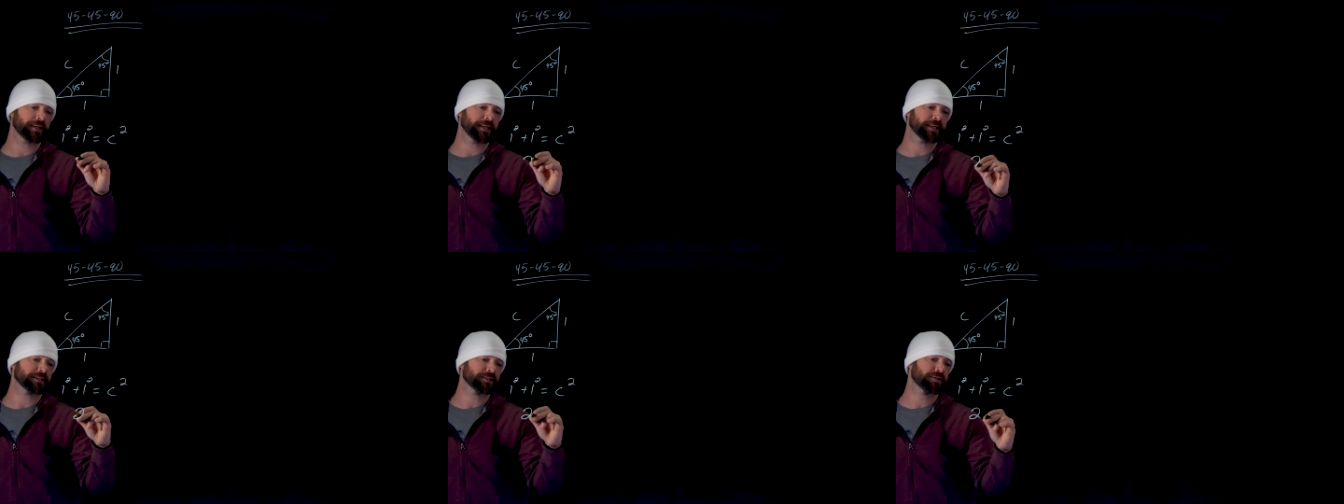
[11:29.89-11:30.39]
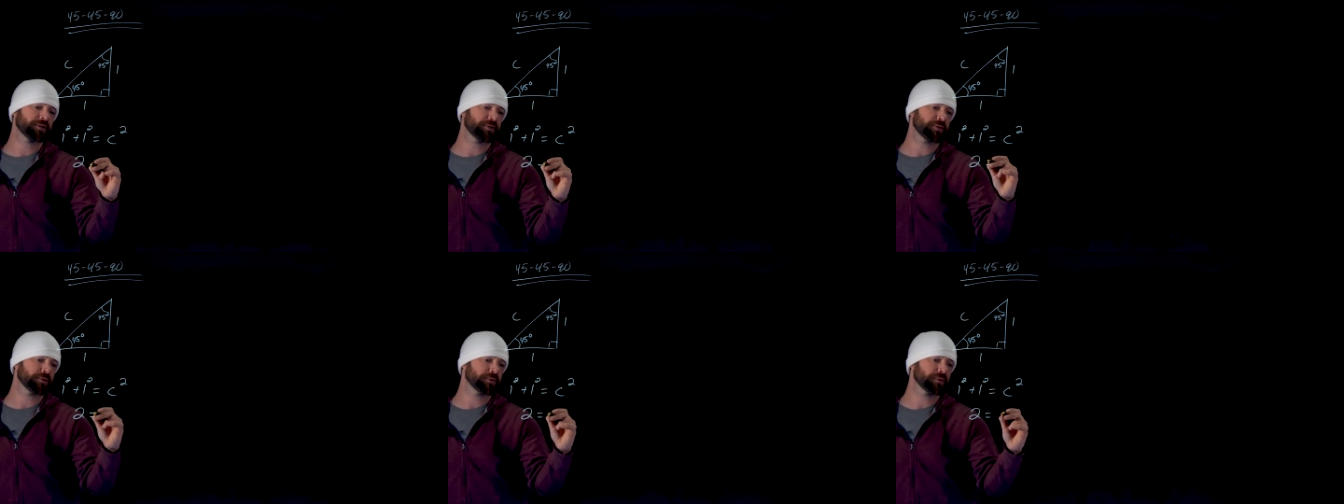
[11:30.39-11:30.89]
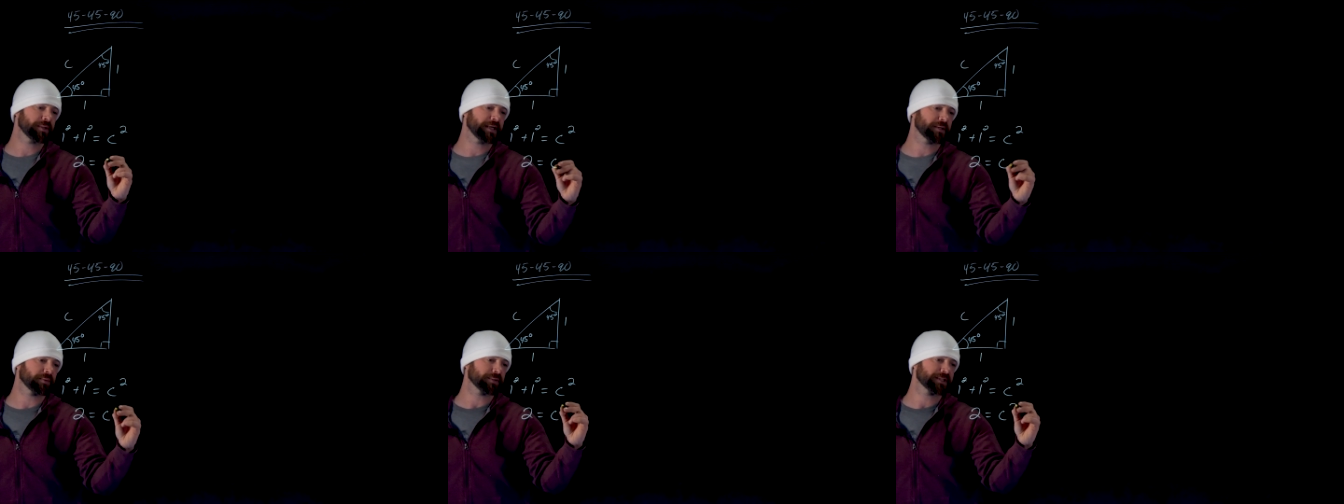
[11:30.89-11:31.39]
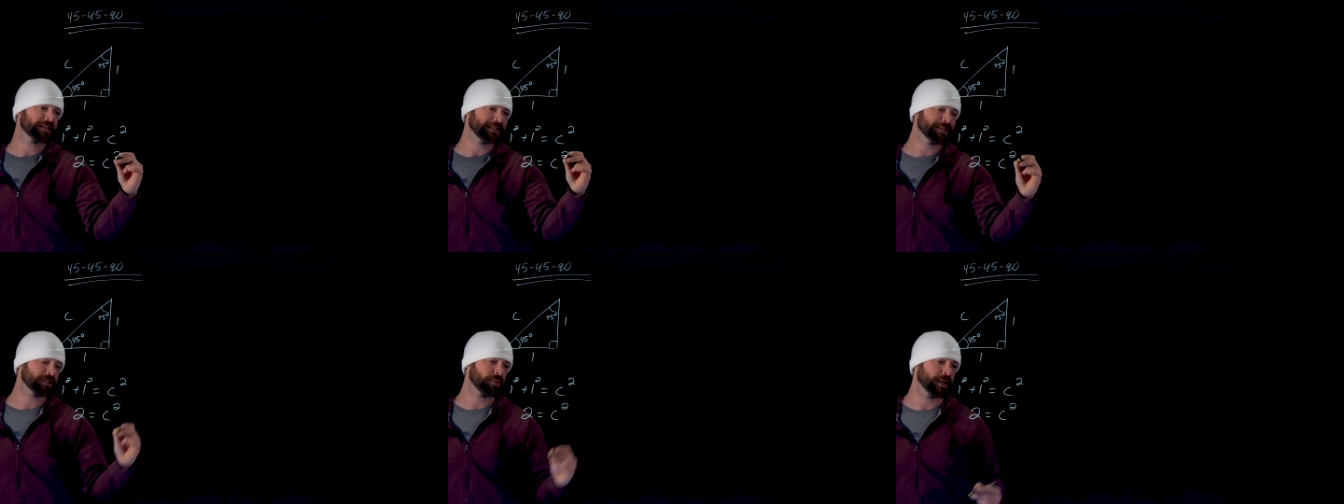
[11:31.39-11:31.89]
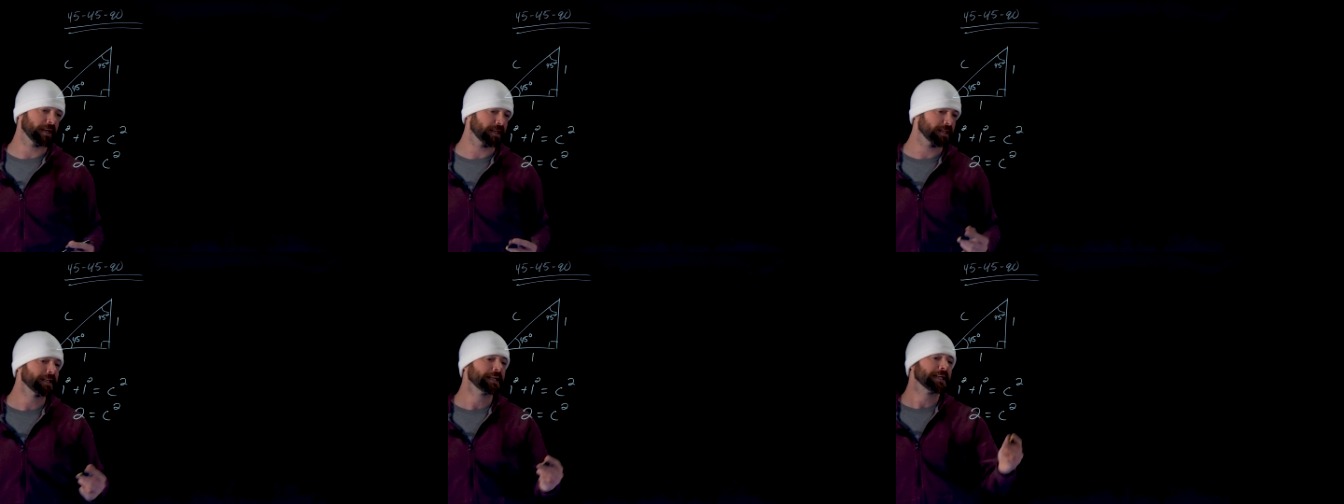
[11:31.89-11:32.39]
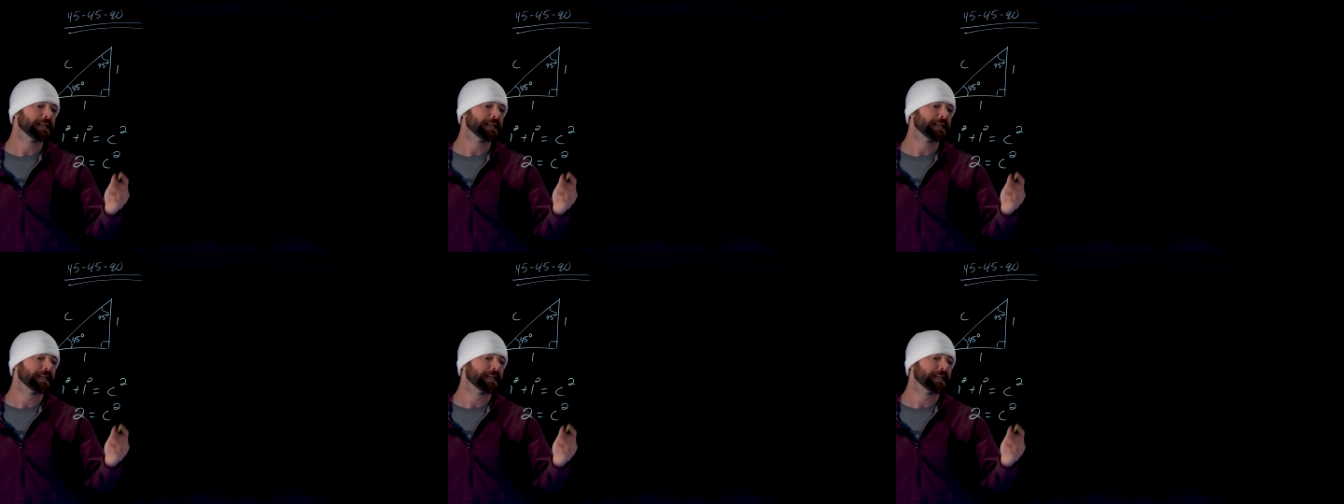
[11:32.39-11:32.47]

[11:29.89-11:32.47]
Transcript: is 2 equals c squared.